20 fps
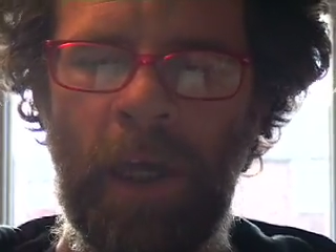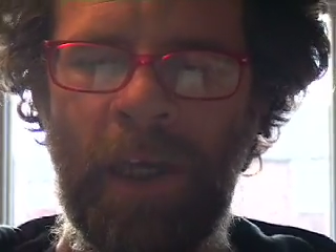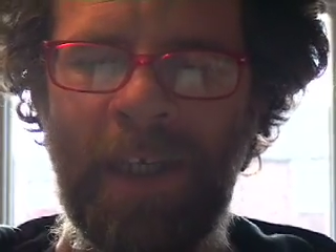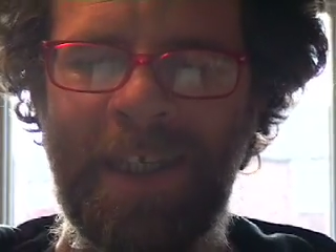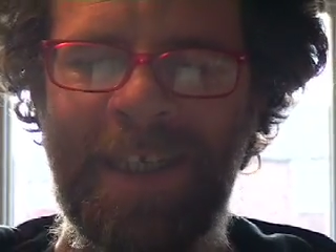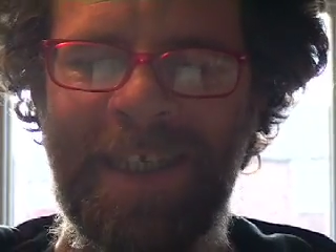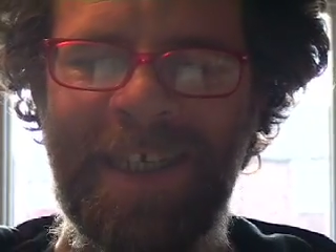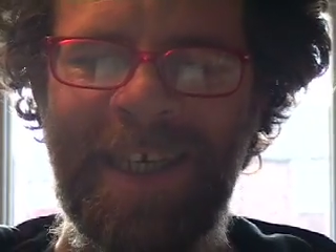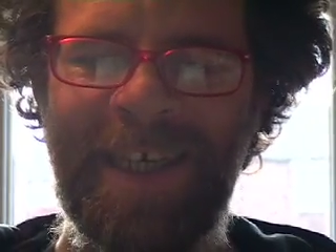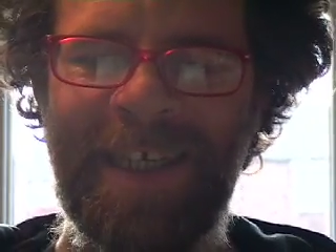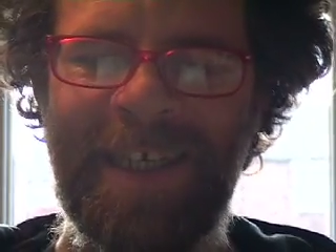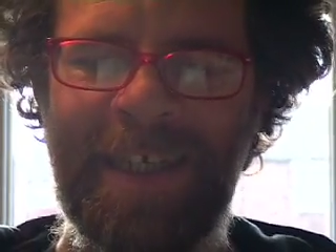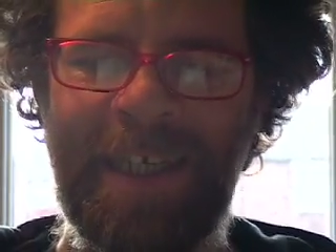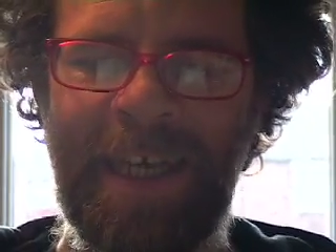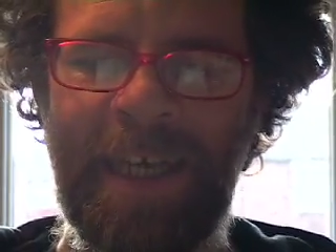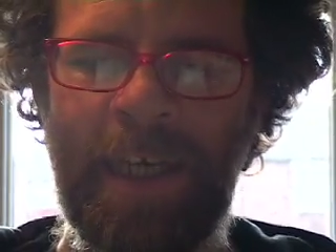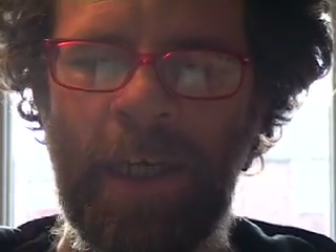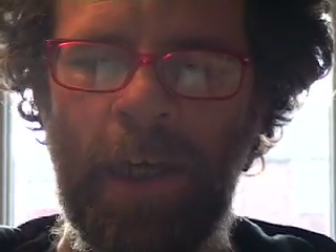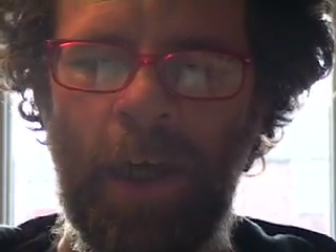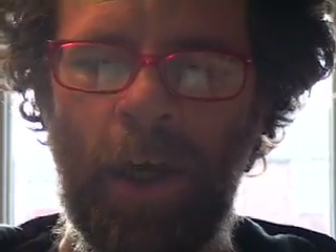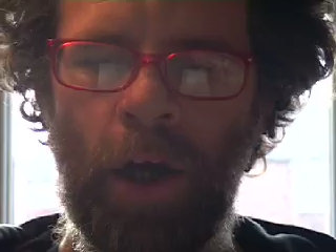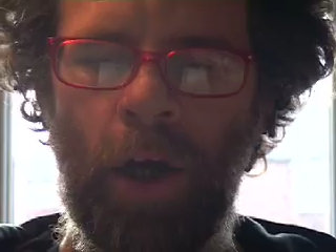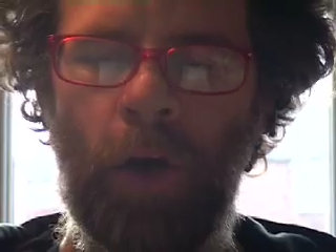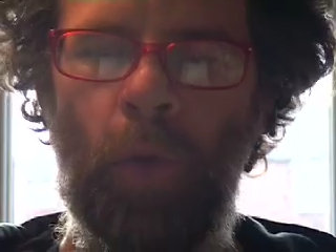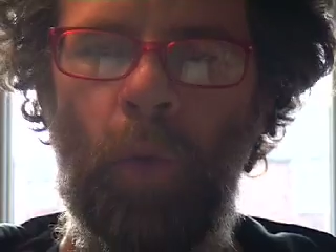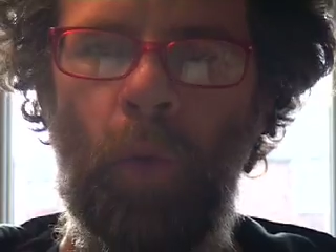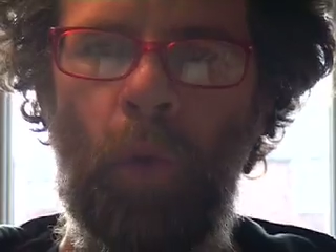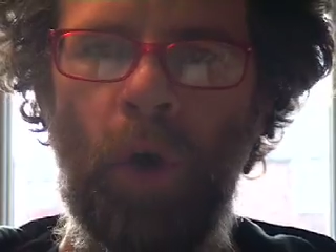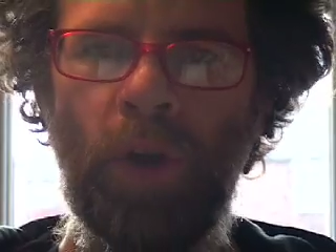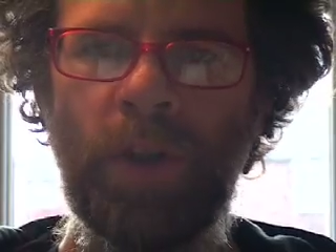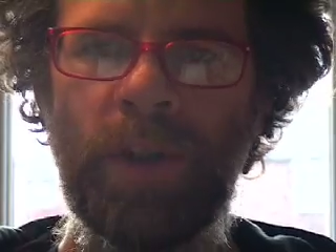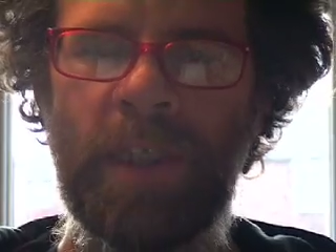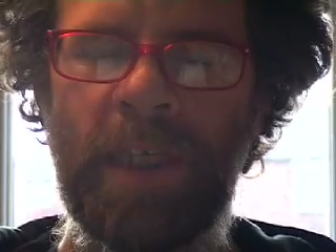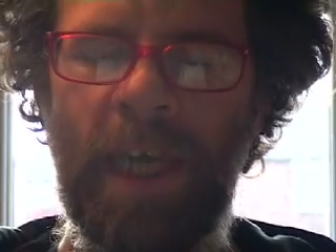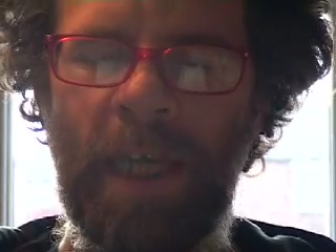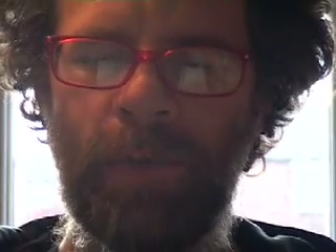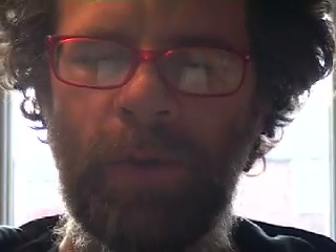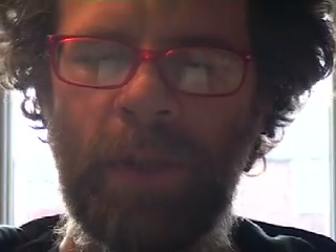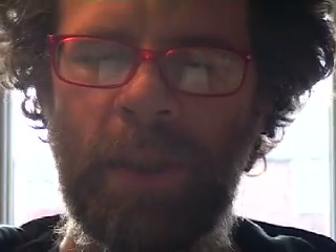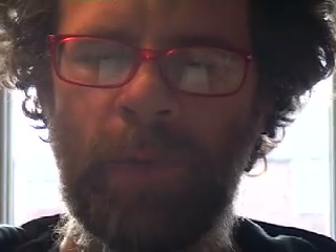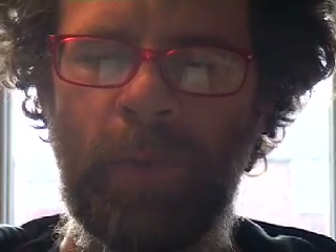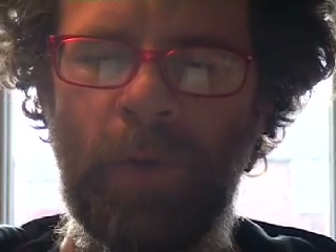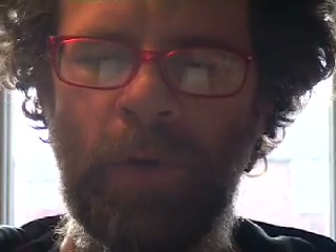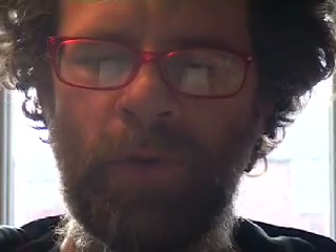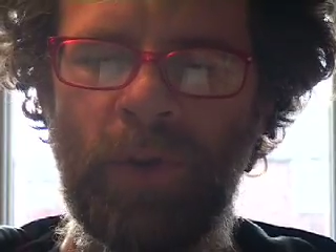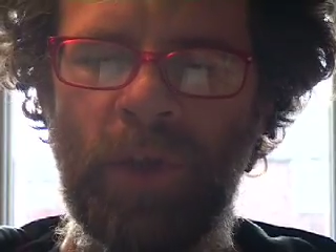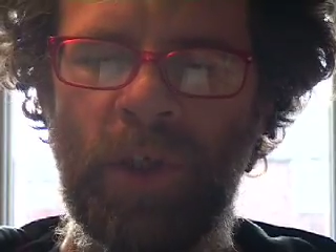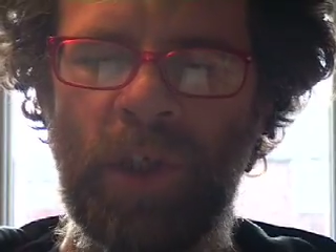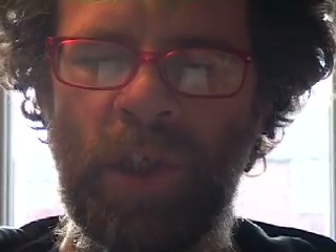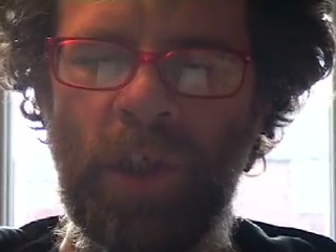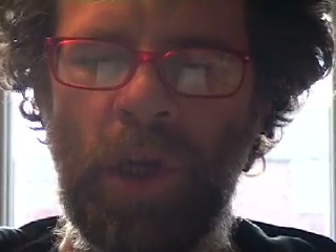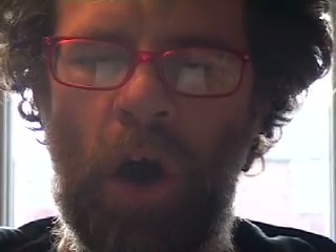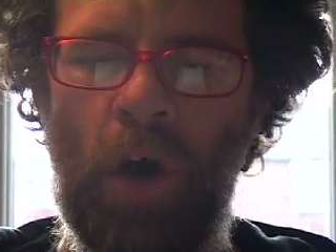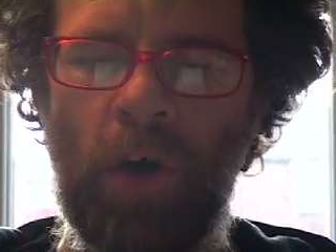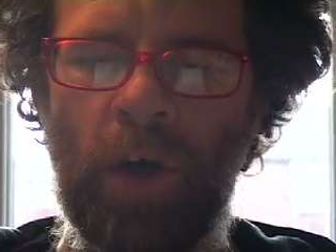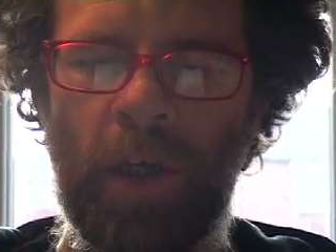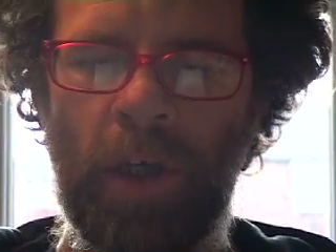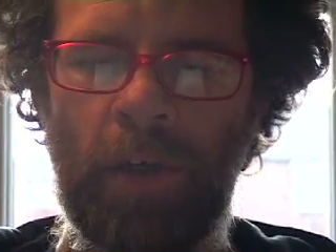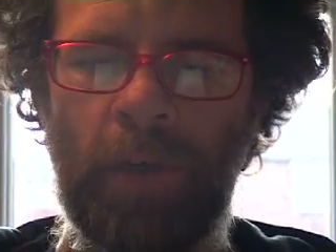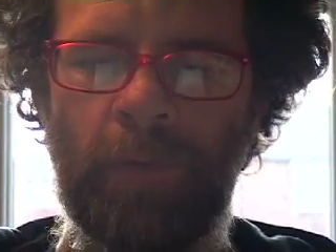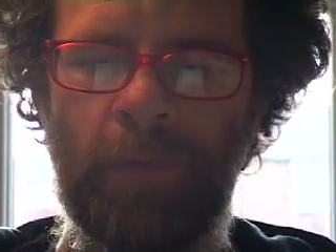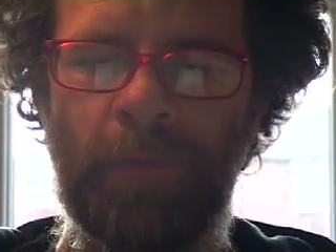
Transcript: seasoning, one tablespoon stock,